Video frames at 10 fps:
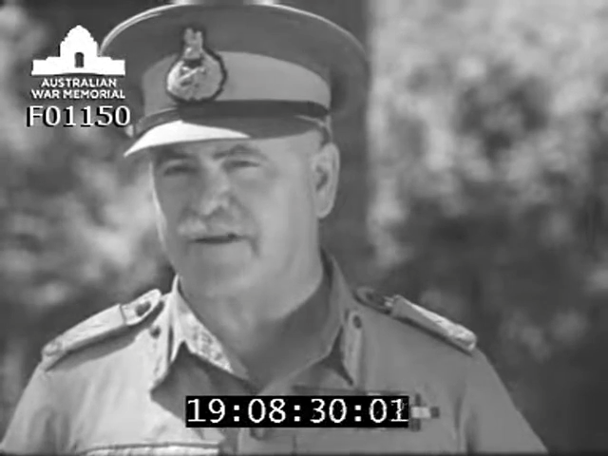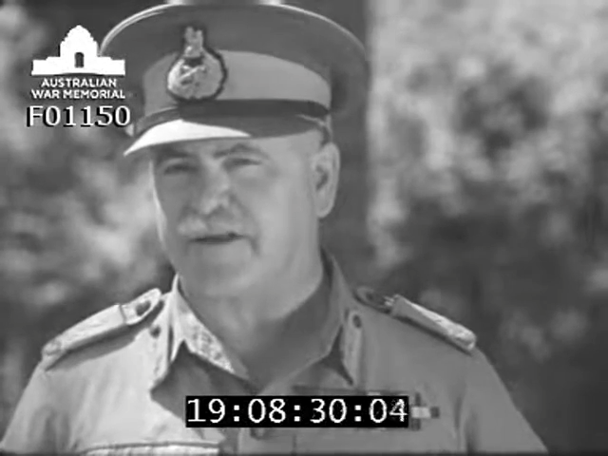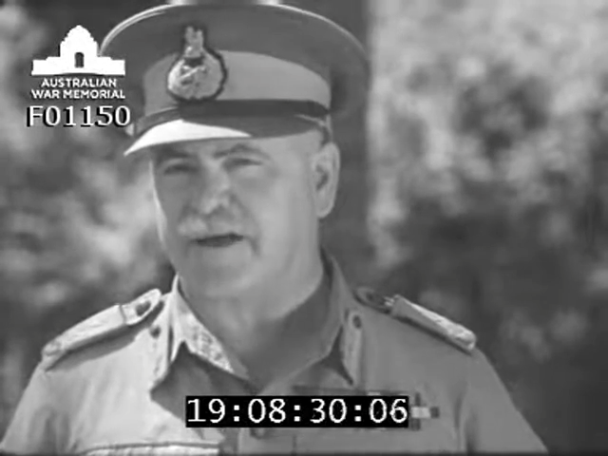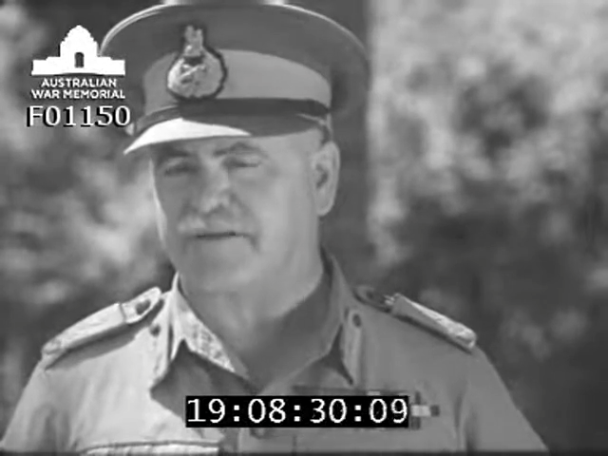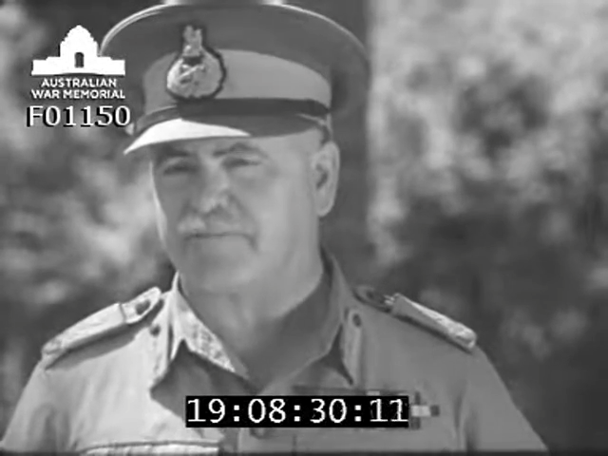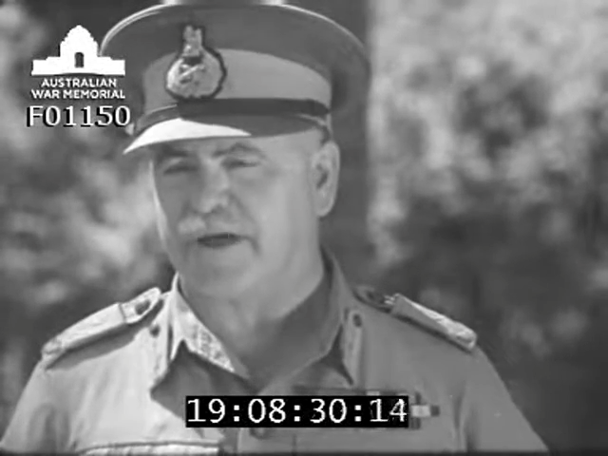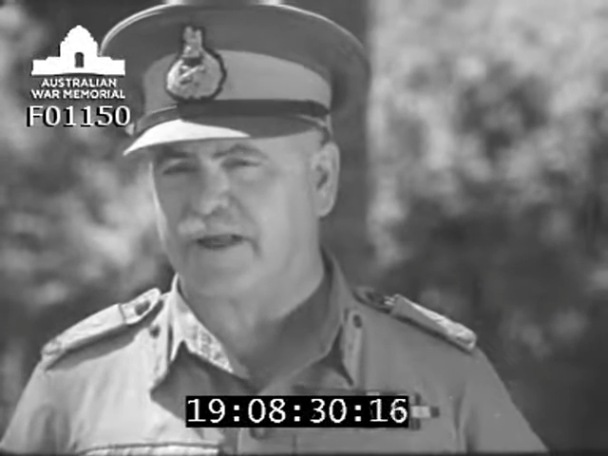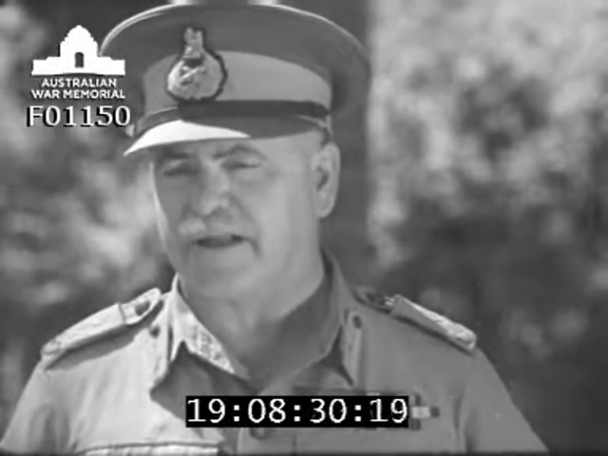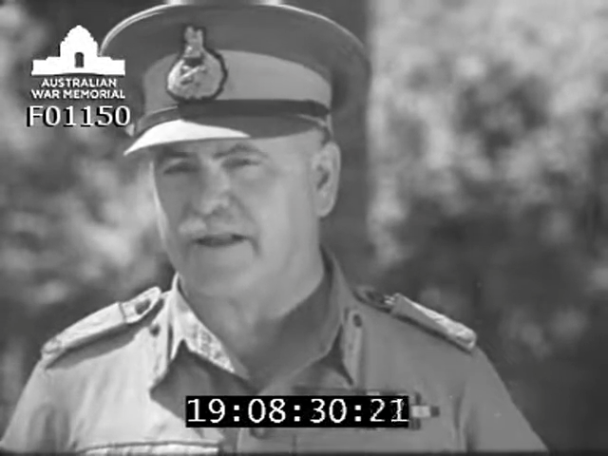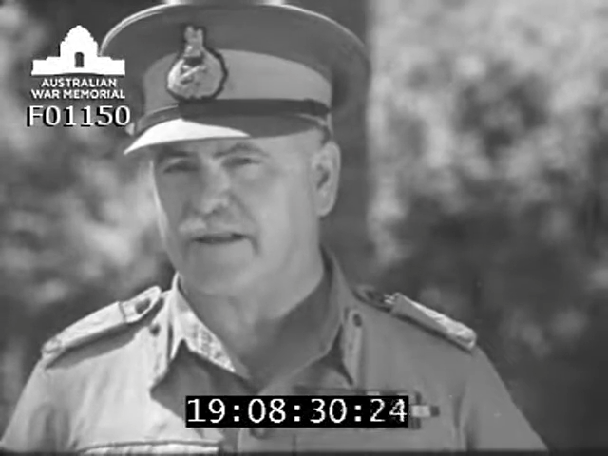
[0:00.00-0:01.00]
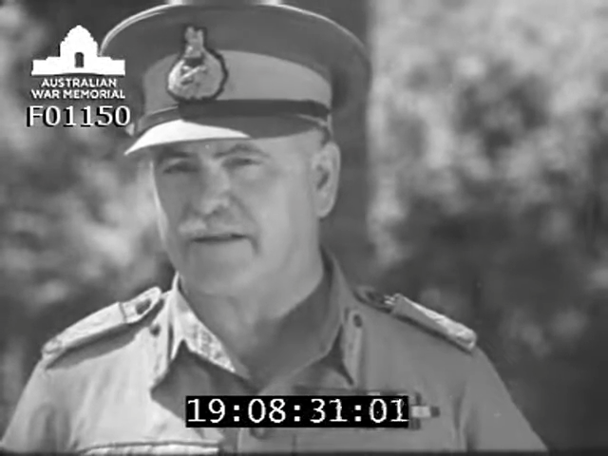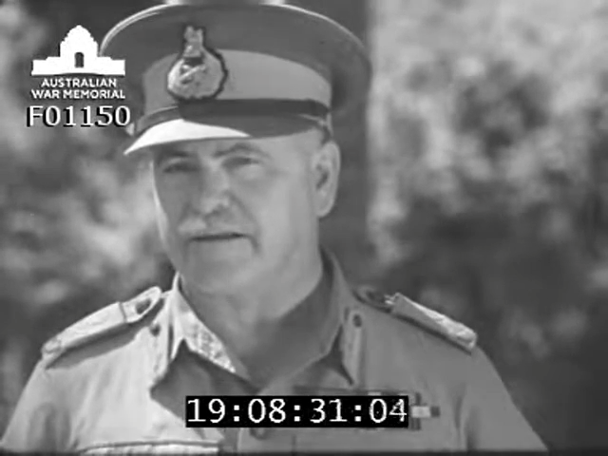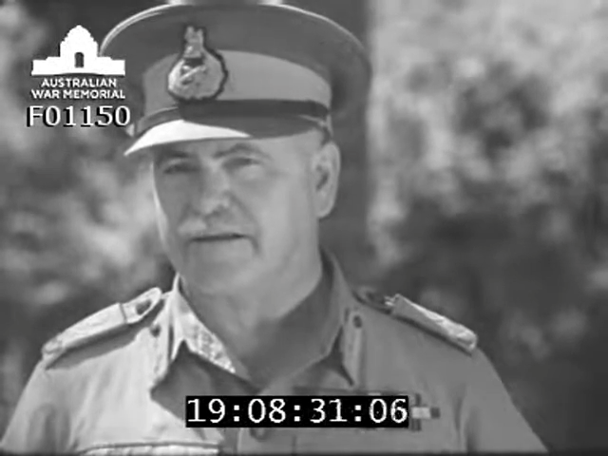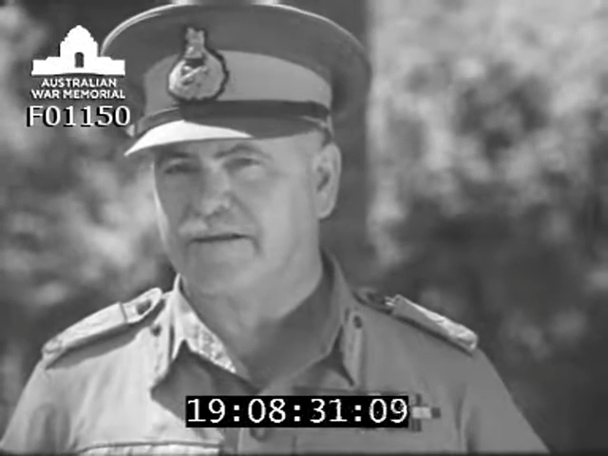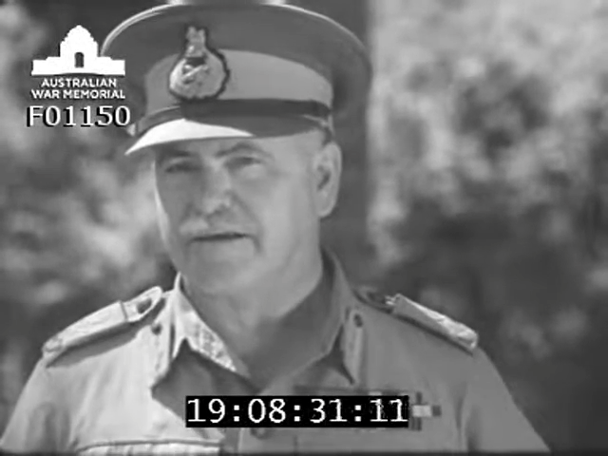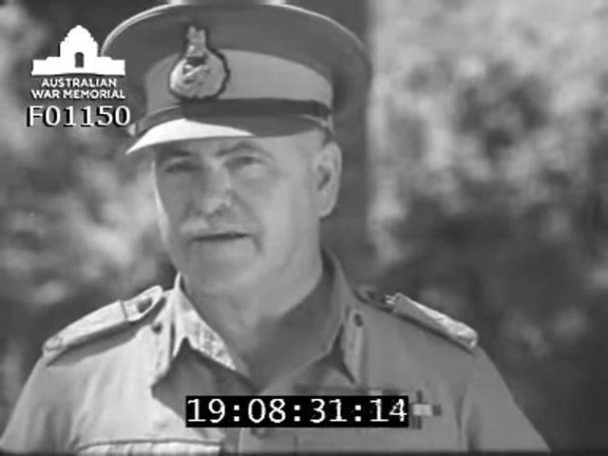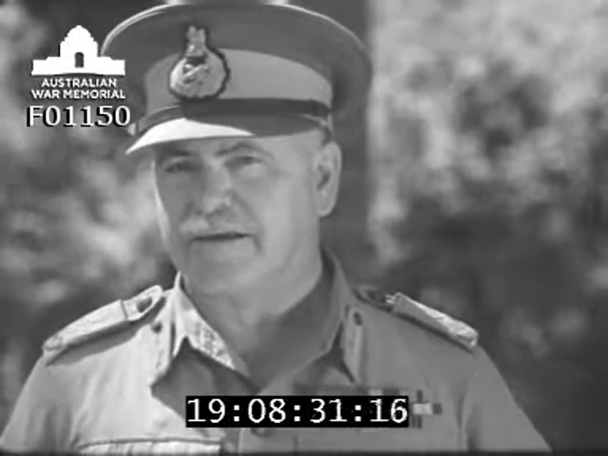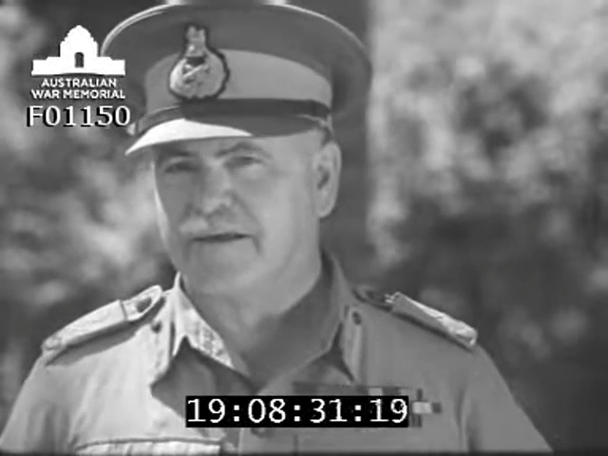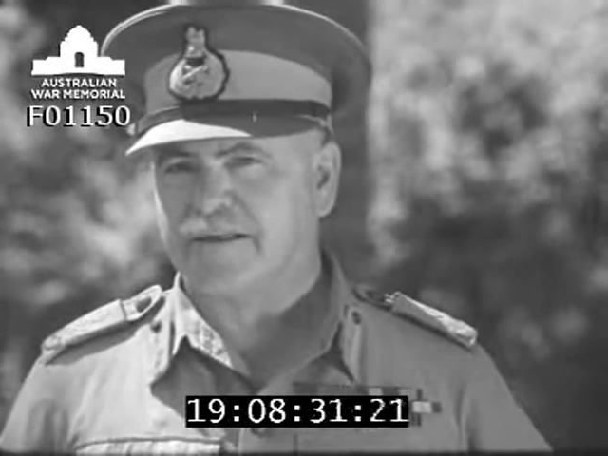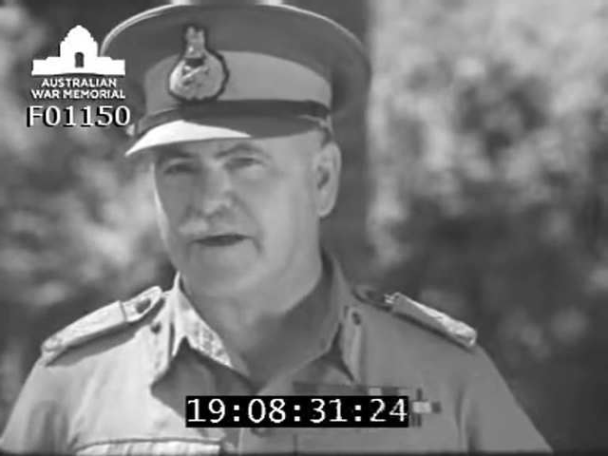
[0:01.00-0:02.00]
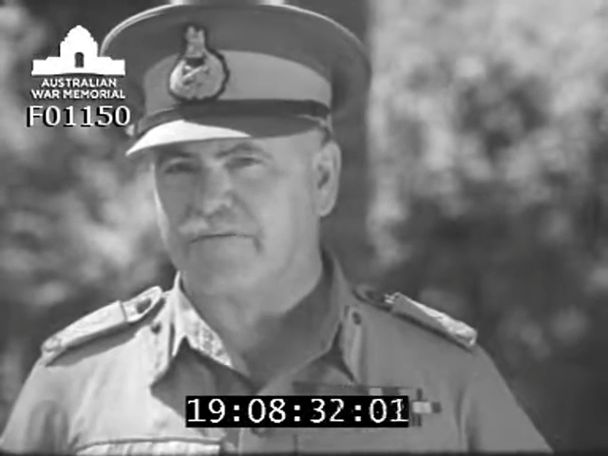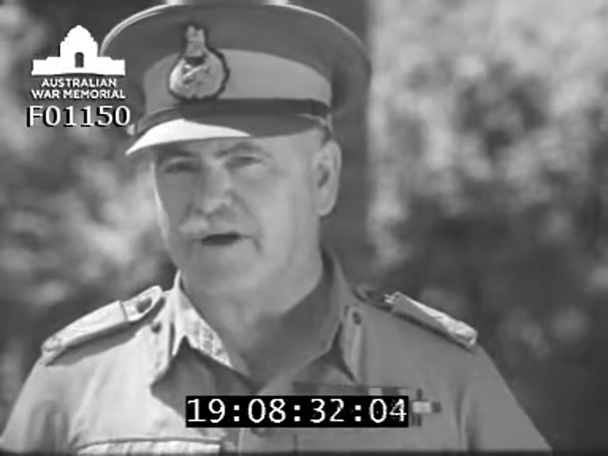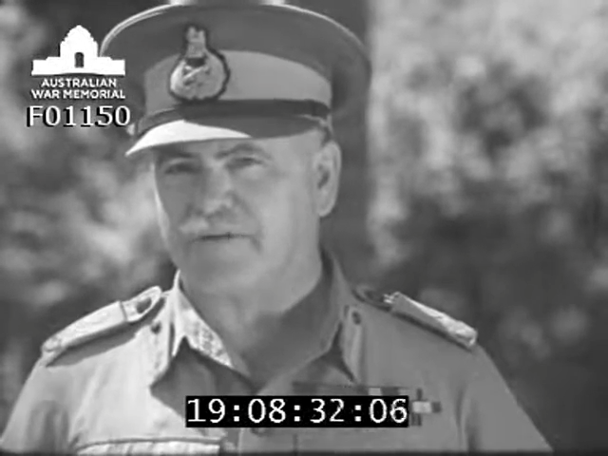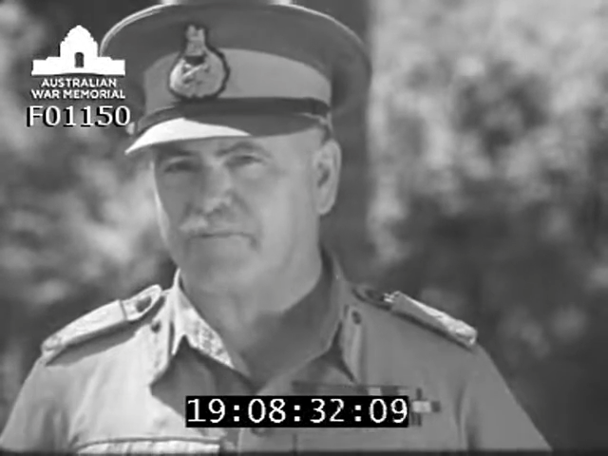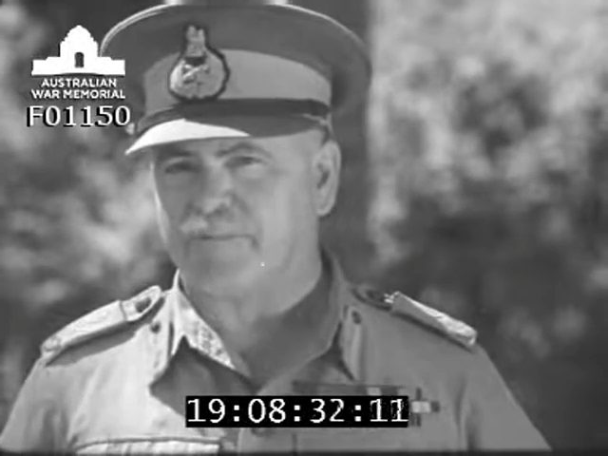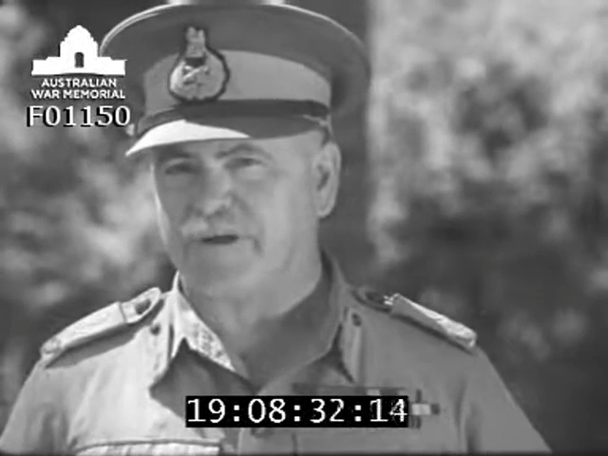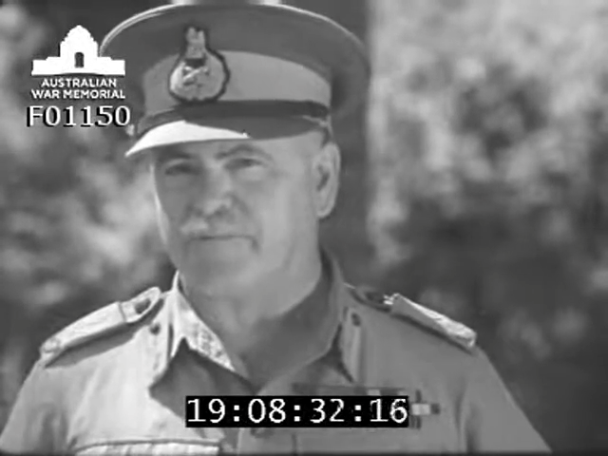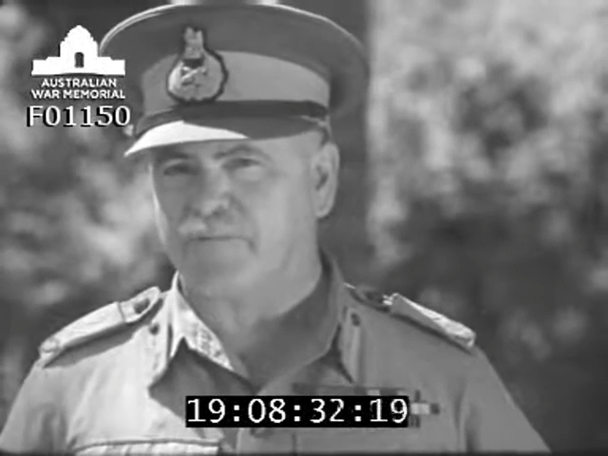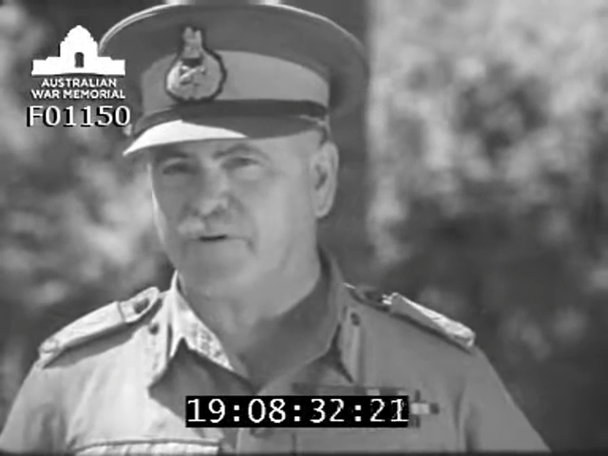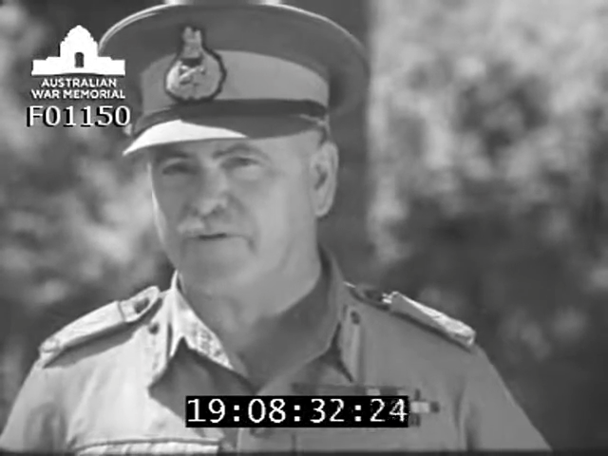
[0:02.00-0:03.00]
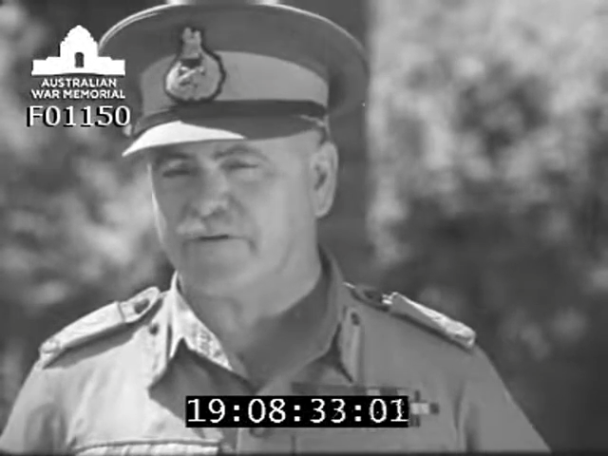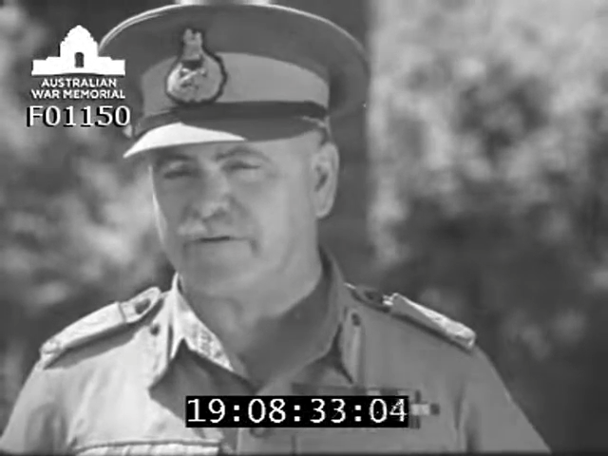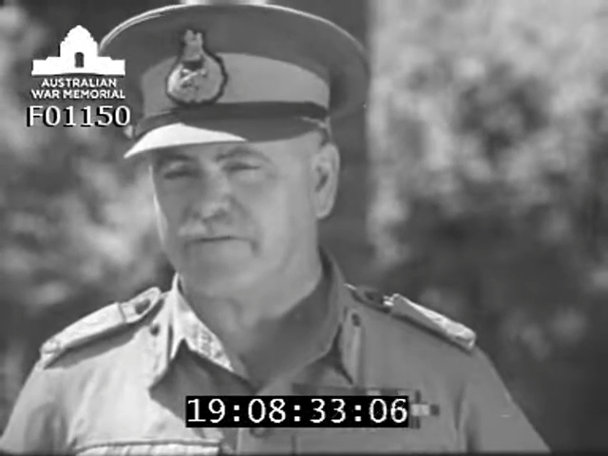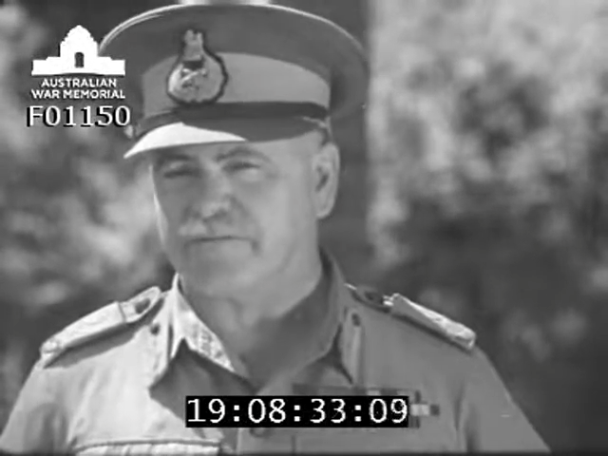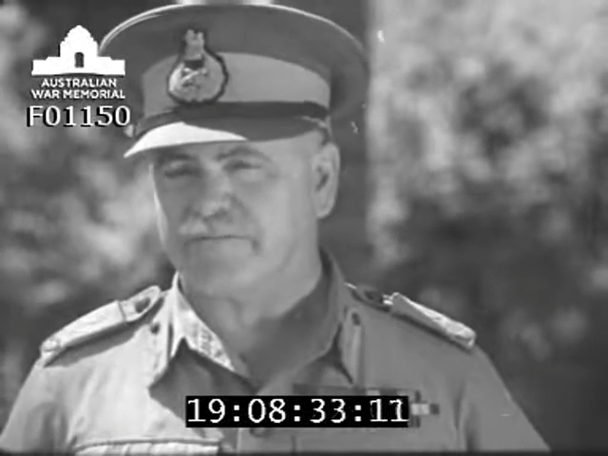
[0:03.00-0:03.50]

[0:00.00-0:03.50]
Conduct Medal. They have not been proven.